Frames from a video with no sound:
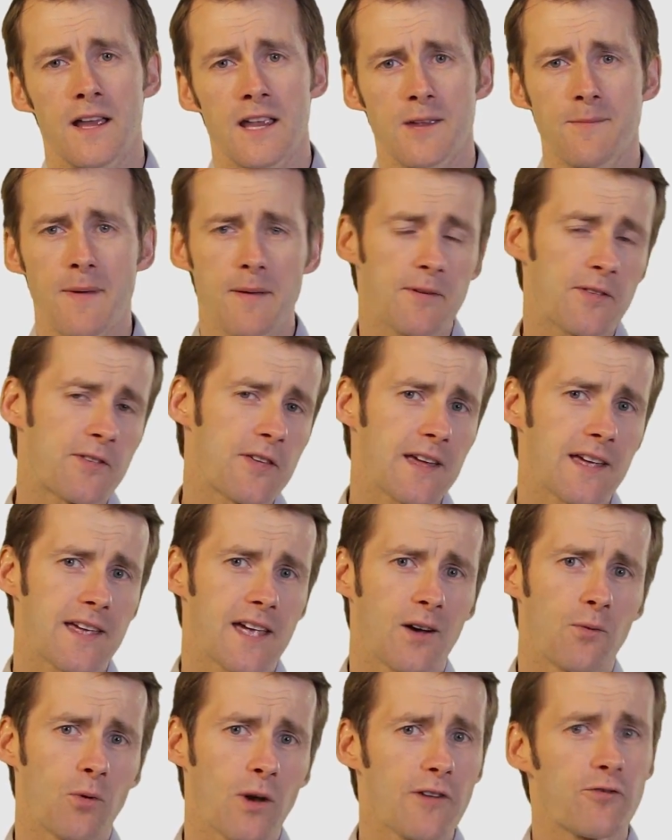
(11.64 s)
You may be
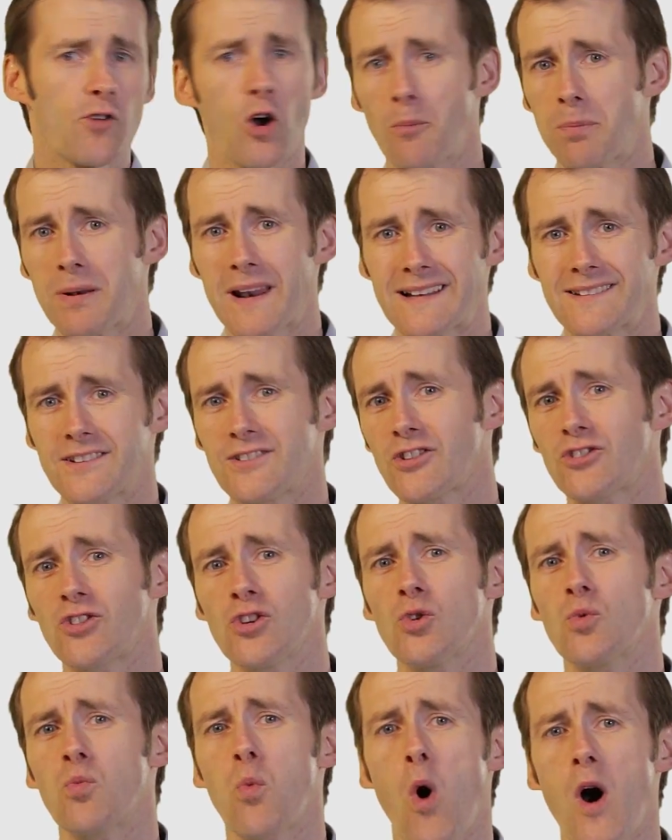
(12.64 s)
thinking, well, I've got plenty to
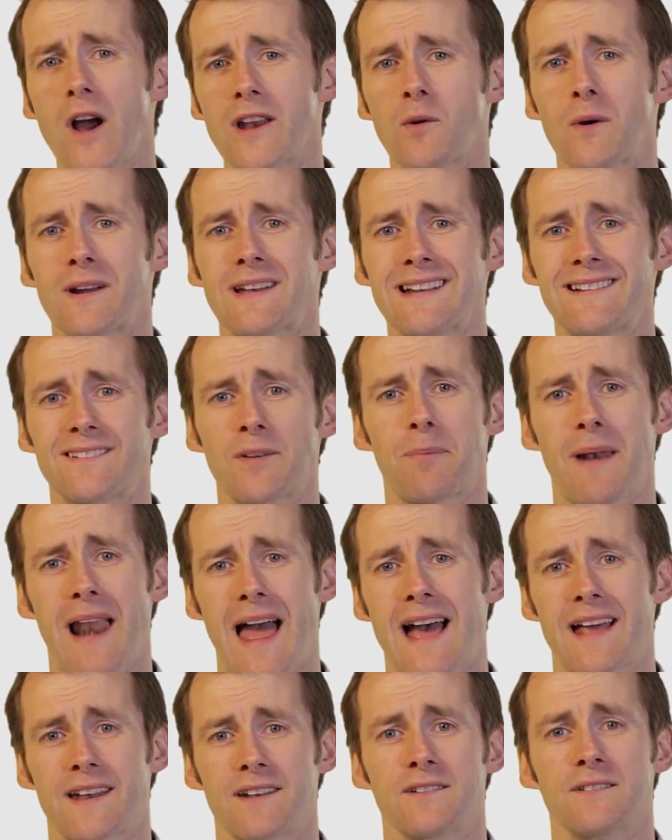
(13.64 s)
do. Why do I need to
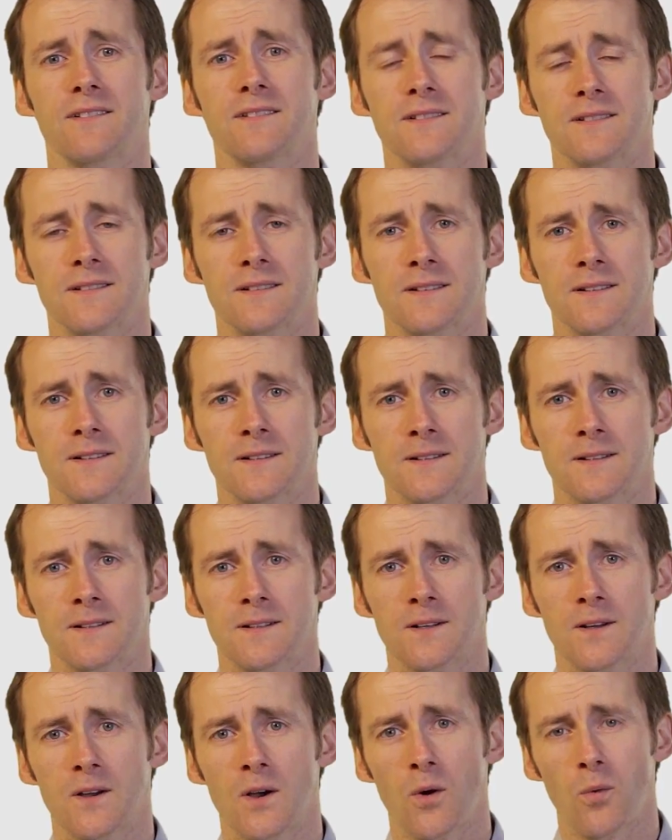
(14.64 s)
plan?
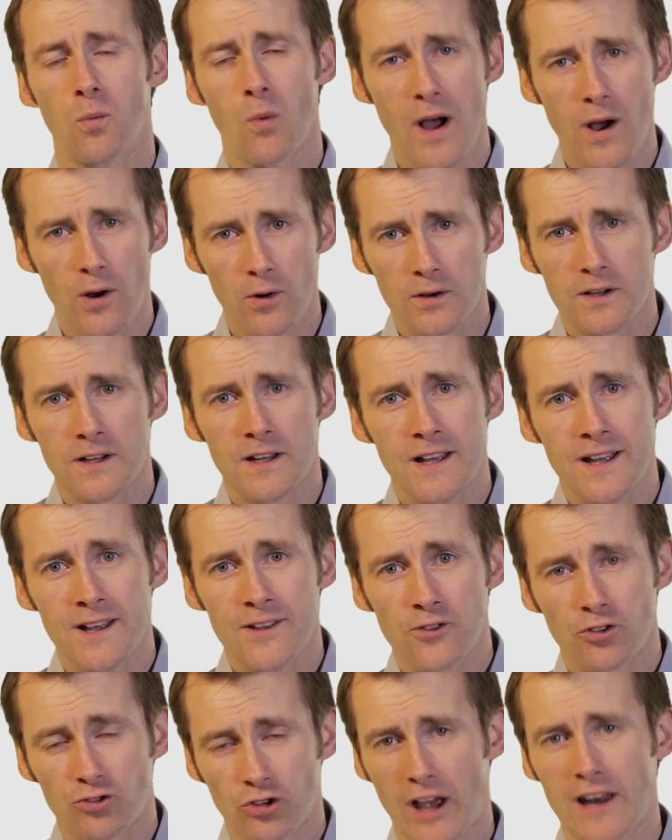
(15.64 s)
Well,
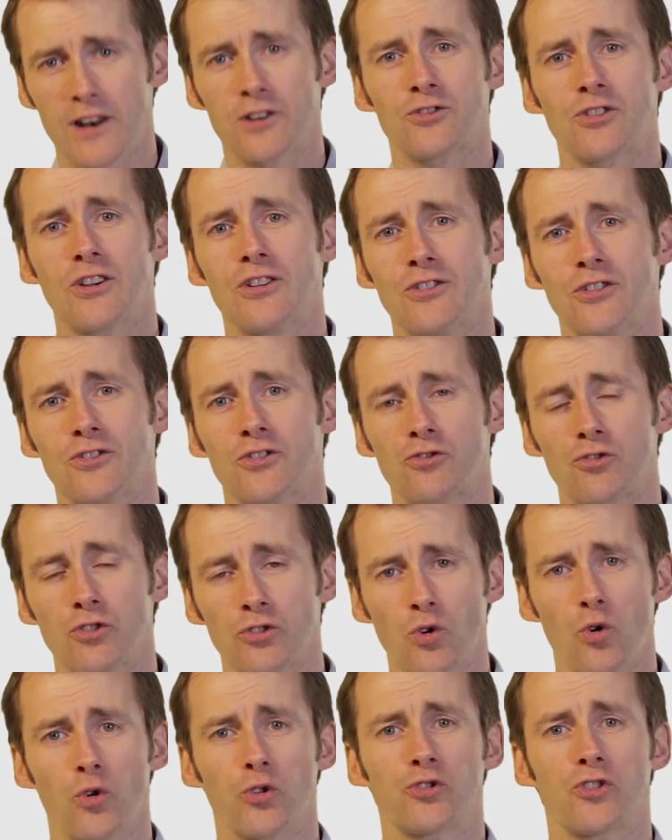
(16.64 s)
the challenge is as a
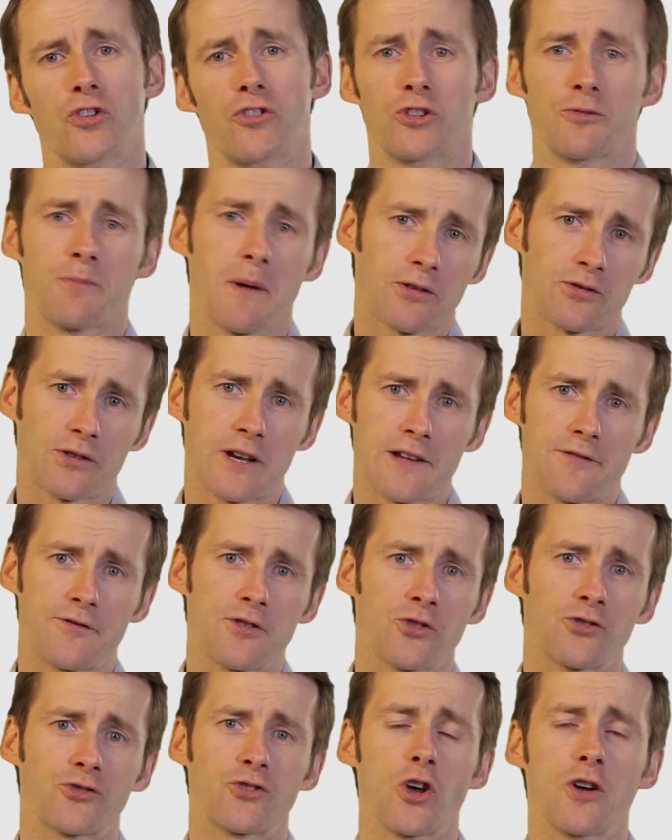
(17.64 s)
resourcer, especially if
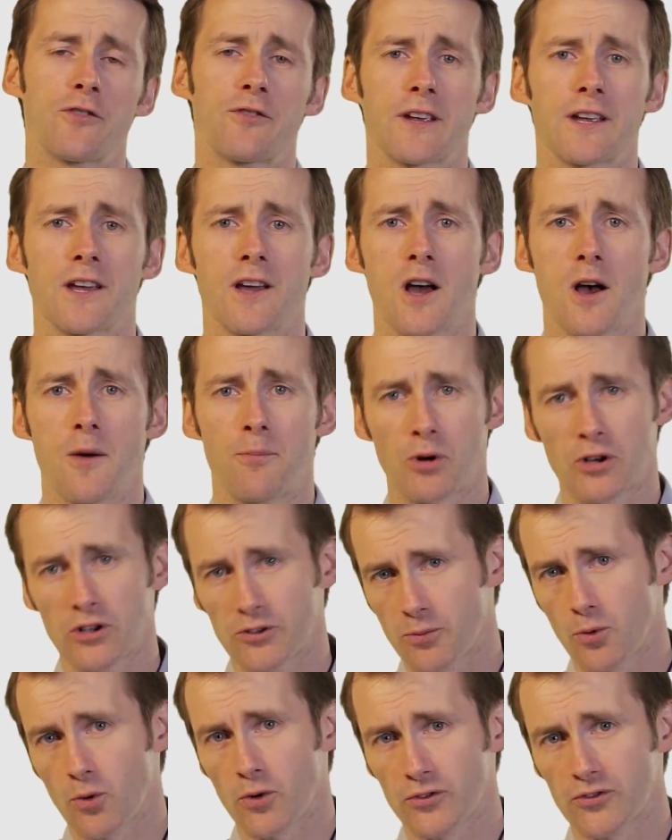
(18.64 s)
you're serving a
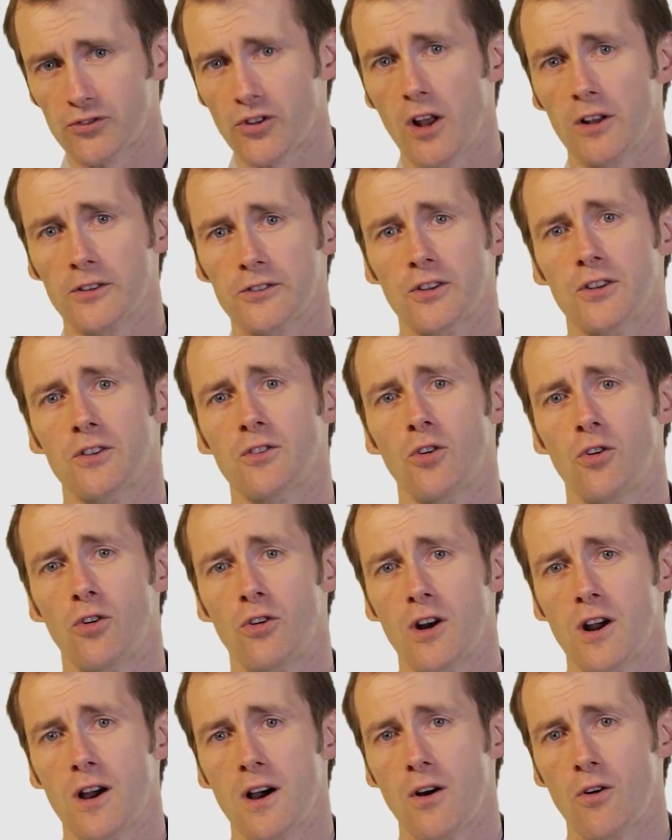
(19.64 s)
principal consultant
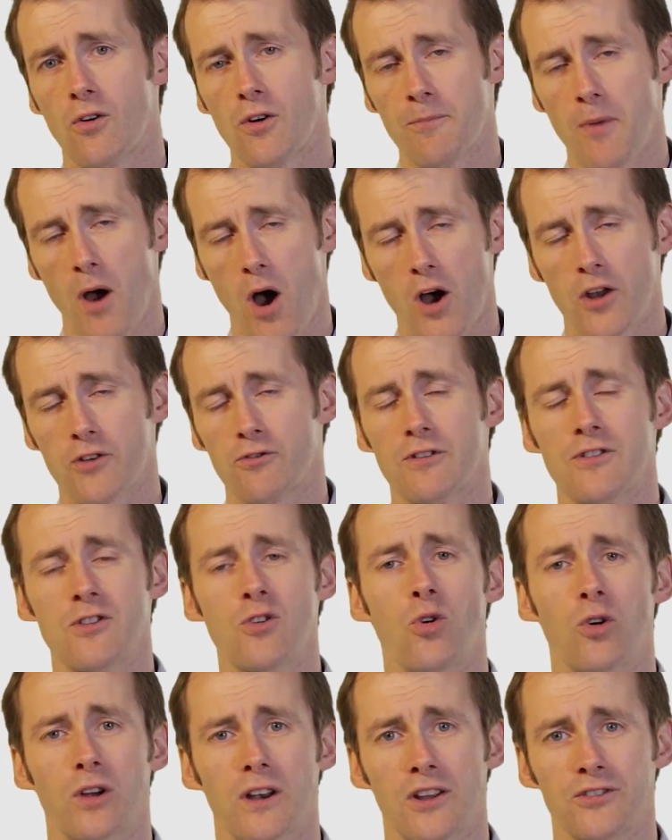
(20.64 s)
or a partner in the
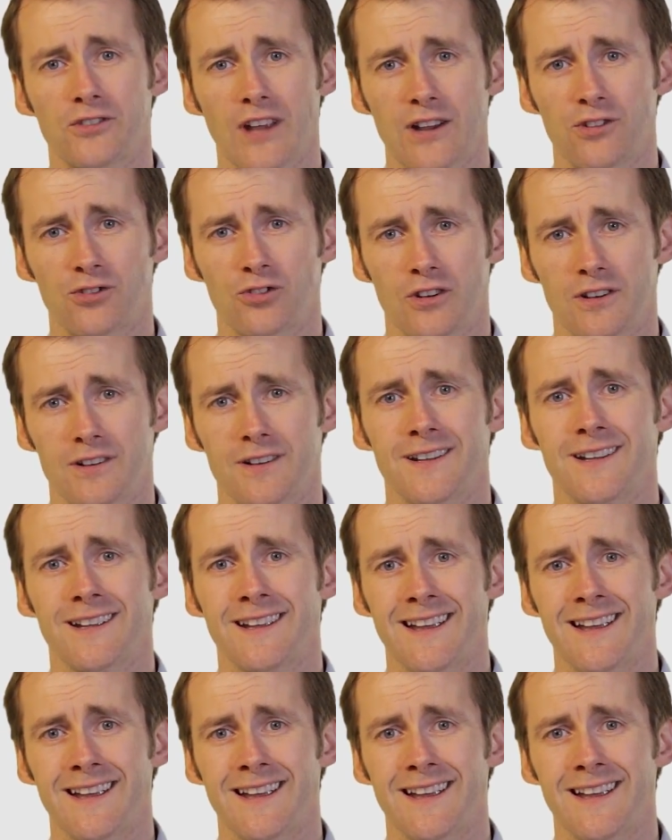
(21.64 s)
organisation,